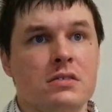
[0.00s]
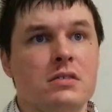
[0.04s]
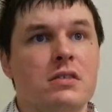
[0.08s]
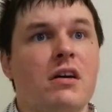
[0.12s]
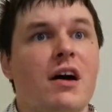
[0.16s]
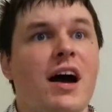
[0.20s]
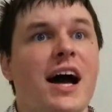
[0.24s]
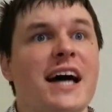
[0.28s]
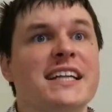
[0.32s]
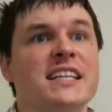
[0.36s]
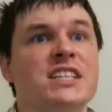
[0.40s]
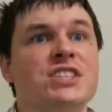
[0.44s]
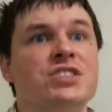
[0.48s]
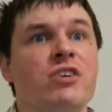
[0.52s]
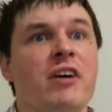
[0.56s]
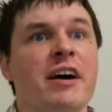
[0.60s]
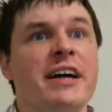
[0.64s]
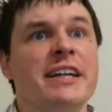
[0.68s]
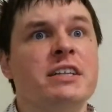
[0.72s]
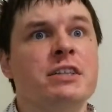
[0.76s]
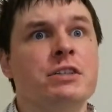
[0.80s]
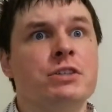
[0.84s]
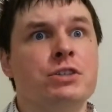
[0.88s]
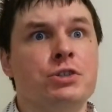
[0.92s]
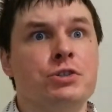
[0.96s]
I
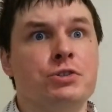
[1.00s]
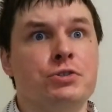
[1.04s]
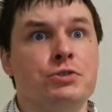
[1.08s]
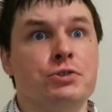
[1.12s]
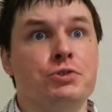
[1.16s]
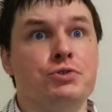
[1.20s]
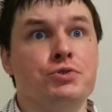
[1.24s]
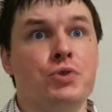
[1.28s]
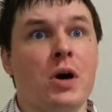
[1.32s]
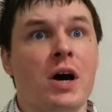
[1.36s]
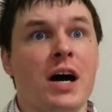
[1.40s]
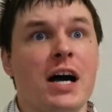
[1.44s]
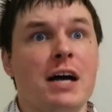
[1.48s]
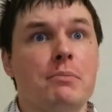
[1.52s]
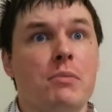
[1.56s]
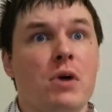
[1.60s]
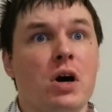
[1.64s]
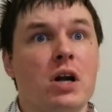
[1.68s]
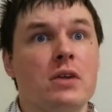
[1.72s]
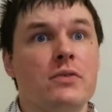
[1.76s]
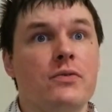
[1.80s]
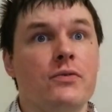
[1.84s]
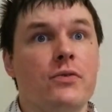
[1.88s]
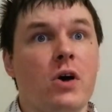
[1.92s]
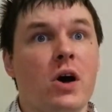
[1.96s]
decided to try
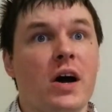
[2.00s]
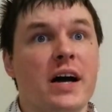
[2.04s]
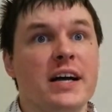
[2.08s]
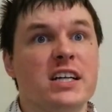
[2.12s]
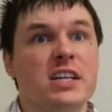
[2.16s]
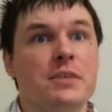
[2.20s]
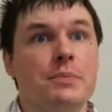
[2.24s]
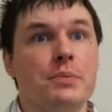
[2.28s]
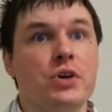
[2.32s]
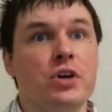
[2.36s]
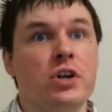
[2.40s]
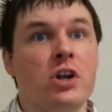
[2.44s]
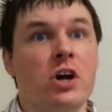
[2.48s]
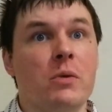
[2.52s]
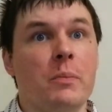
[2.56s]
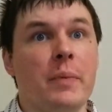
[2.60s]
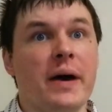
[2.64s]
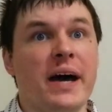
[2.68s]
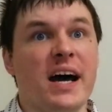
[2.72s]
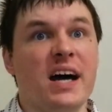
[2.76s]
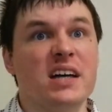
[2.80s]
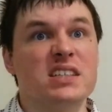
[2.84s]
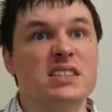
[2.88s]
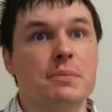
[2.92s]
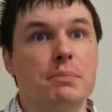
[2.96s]
modifying computer
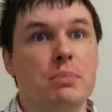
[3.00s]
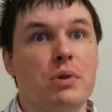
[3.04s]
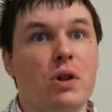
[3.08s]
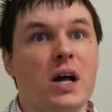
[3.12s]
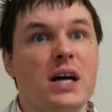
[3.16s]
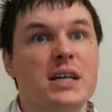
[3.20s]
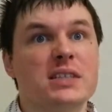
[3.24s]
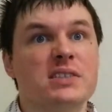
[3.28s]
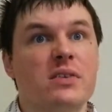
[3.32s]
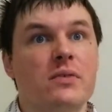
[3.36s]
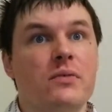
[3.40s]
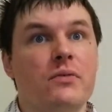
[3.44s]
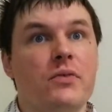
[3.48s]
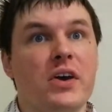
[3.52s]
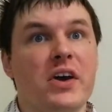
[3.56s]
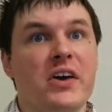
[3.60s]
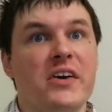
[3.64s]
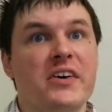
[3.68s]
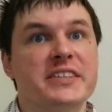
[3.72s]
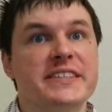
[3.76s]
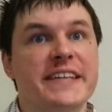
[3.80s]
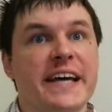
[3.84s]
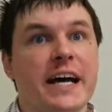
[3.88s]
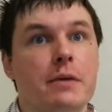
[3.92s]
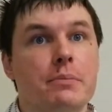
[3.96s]
power supplies for
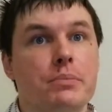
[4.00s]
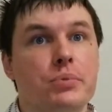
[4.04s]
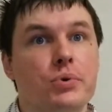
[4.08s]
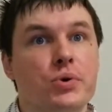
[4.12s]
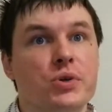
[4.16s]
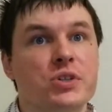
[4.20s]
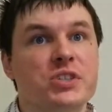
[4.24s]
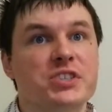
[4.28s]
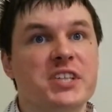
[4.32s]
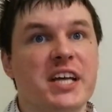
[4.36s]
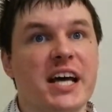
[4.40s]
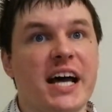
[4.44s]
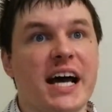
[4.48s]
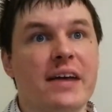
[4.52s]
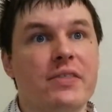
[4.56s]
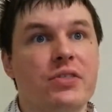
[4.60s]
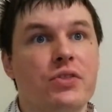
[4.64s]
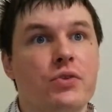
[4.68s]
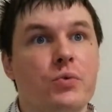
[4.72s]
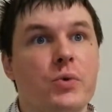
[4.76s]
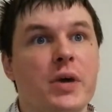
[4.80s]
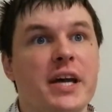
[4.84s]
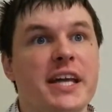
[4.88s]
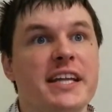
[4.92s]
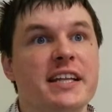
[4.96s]
various outputs after
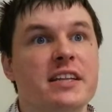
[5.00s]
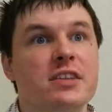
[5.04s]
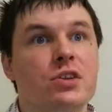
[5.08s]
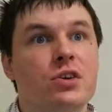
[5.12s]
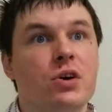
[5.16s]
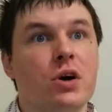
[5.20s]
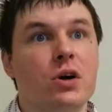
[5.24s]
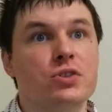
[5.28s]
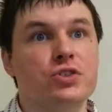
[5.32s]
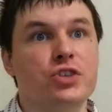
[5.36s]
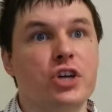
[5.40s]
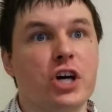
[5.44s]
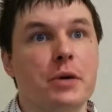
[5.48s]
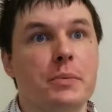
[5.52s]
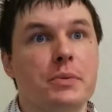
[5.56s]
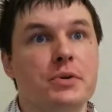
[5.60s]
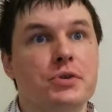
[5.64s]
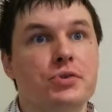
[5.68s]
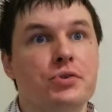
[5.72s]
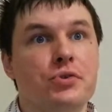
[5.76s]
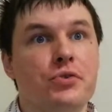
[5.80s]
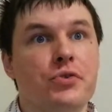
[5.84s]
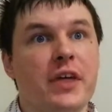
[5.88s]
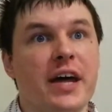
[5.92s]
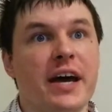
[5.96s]
reading the October
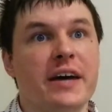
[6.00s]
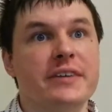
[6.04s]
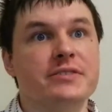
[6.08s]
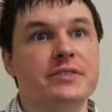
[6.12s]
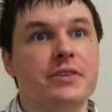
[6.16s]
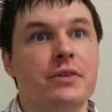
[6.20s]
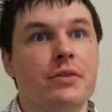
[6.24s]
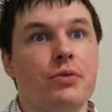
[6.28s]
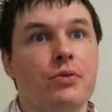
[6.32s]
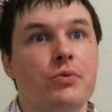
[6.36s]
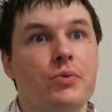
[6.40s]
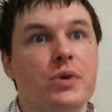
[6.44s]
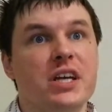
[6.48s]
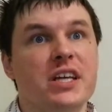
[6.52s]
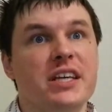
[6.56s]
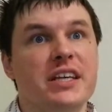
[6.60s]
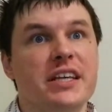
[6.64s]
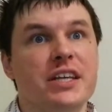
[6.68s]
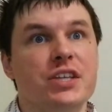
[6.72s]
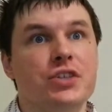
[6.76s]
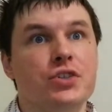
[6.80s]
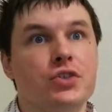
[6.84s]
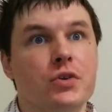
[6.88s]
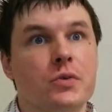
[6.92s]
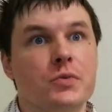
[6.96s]
2003
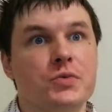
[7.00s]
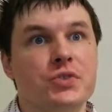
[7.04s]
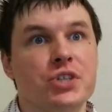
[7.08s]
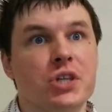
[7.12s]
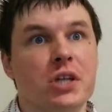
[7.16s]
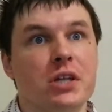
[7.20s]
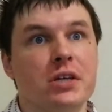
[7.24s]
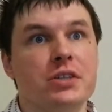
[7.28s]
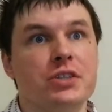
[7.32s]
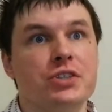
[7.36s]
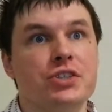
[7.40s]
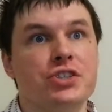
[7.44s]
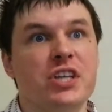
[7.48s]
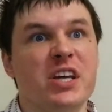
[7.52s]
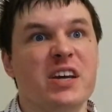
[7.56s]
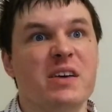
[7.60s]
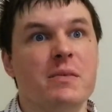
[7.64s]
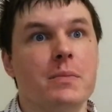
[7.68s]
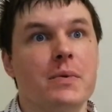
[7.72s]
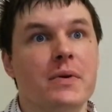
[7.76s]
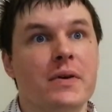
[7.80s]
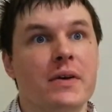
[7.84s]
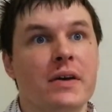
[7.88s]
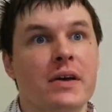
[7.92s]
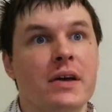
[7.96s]
issue of Silicon Chip.